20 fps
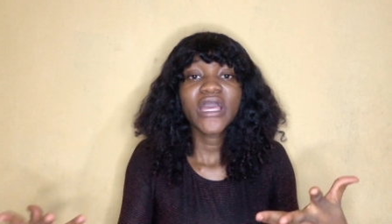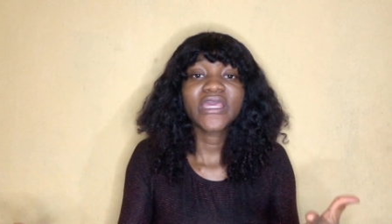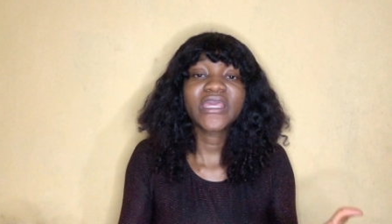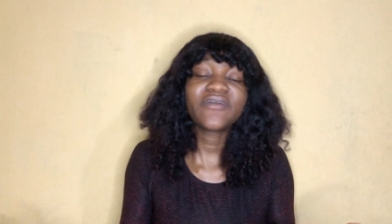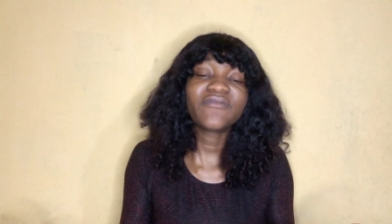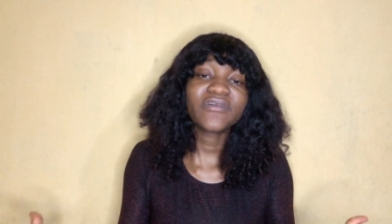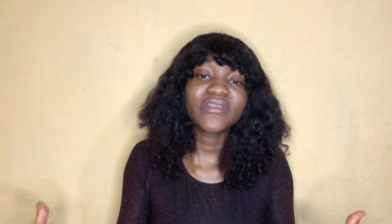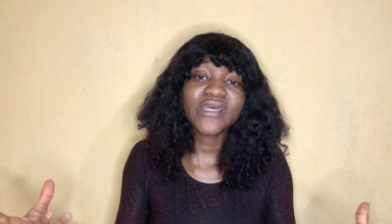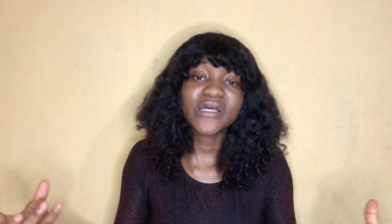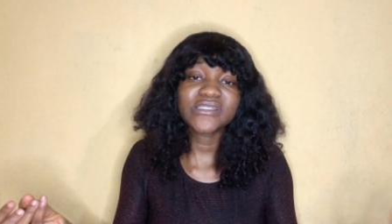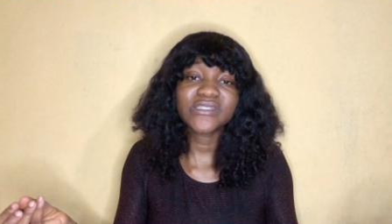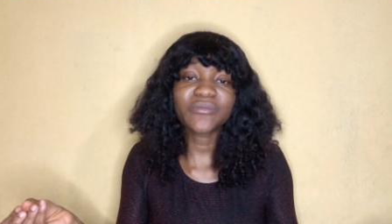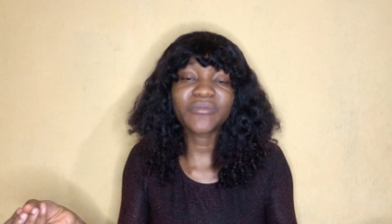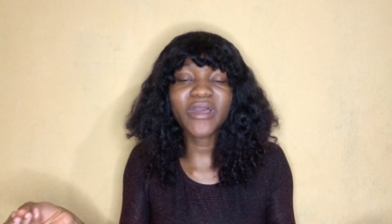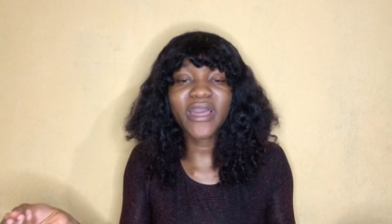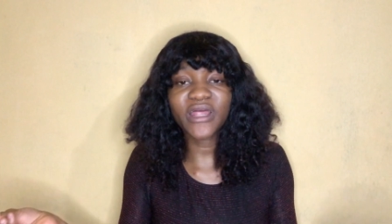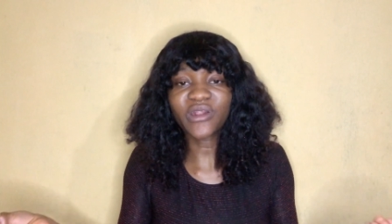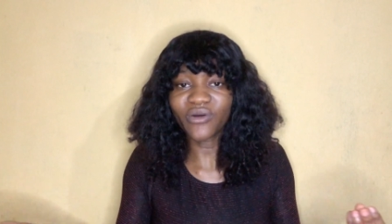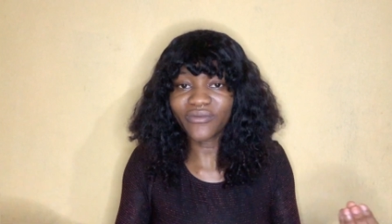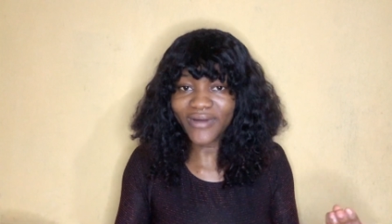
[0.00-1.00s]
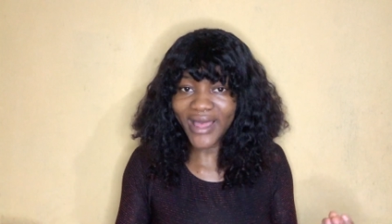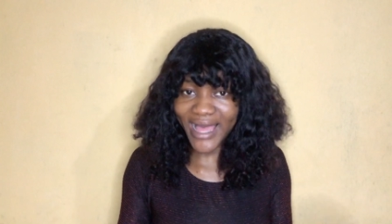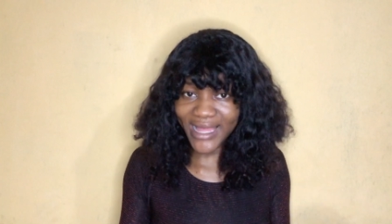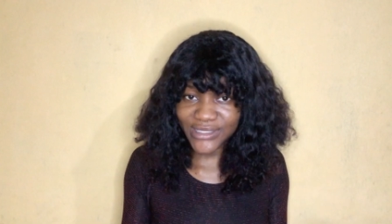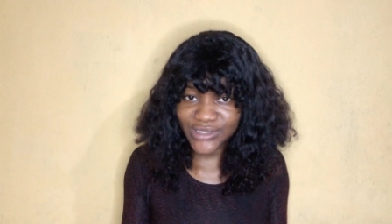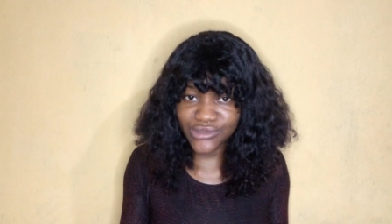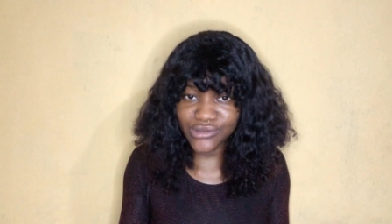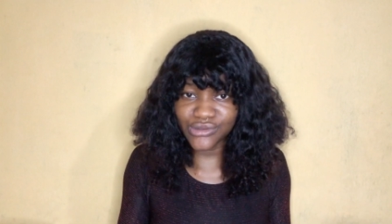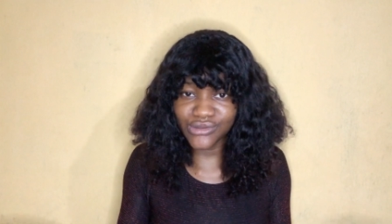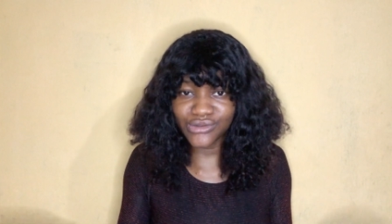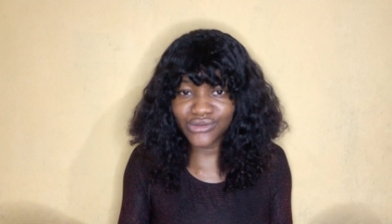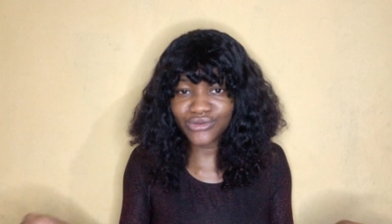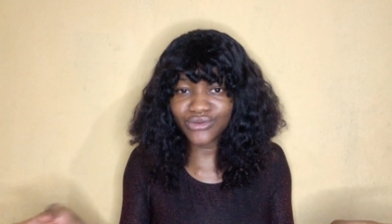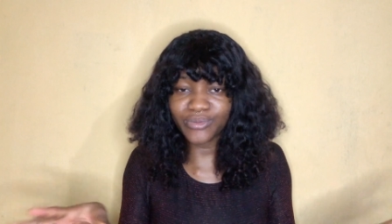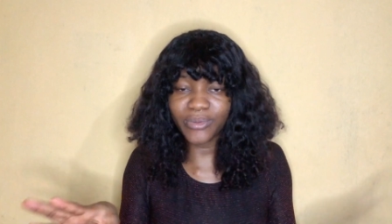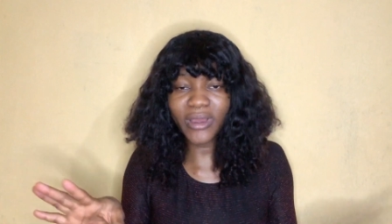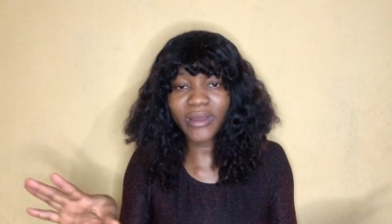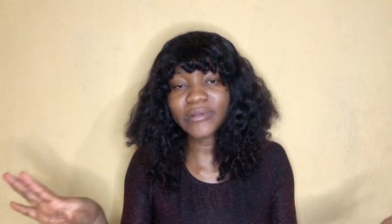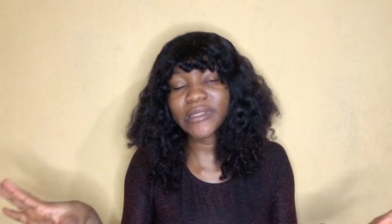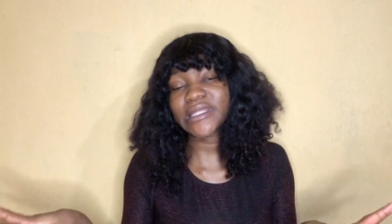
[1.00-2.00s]
giving her some kind of
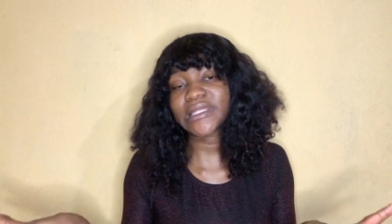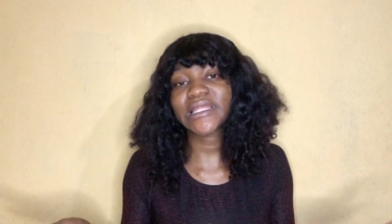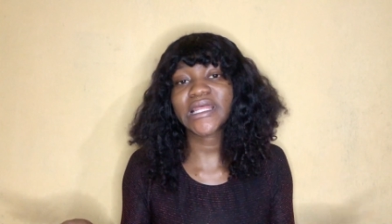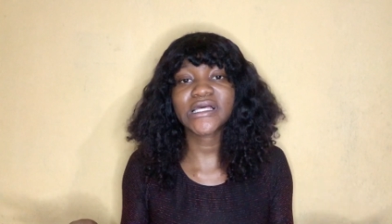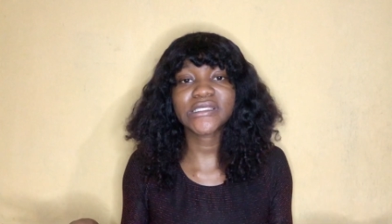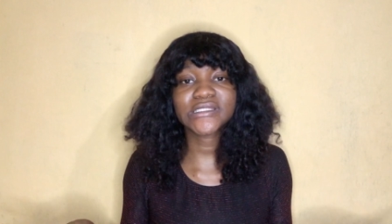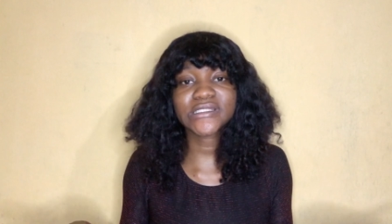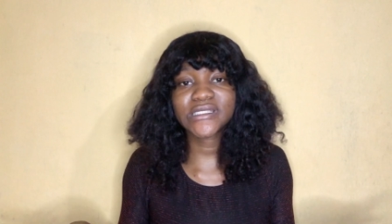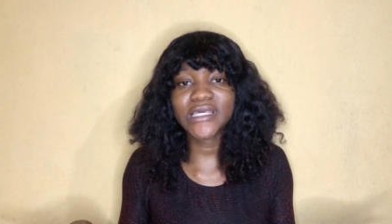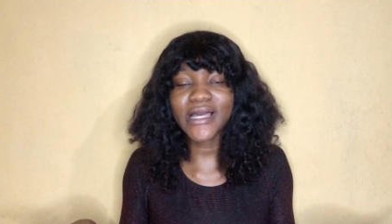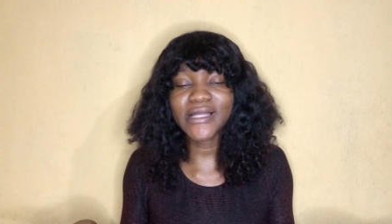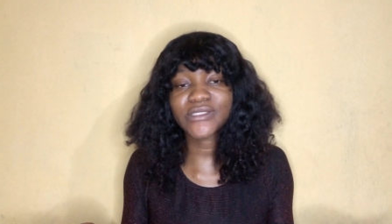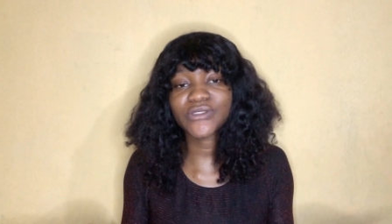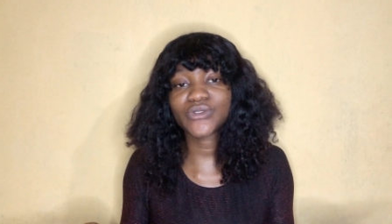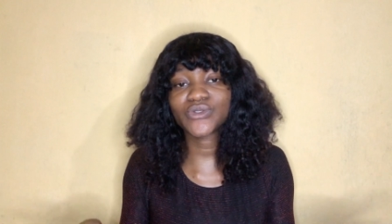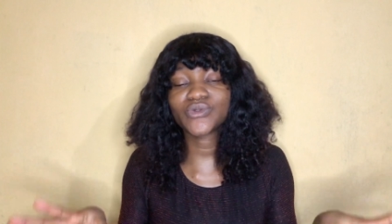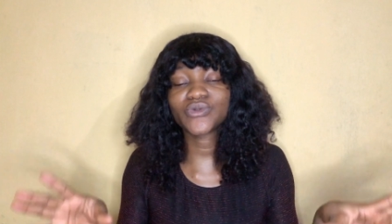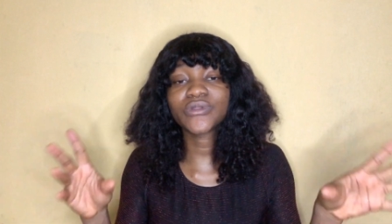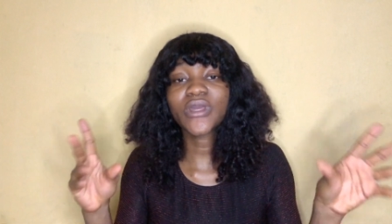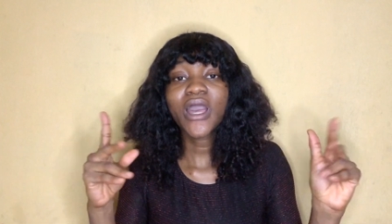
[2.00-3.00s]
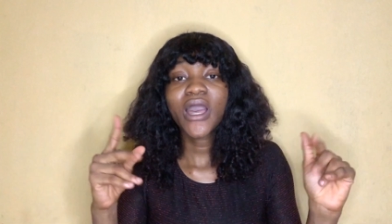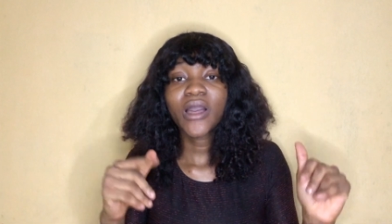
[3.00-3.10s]
attitude, probably a nasty attitude,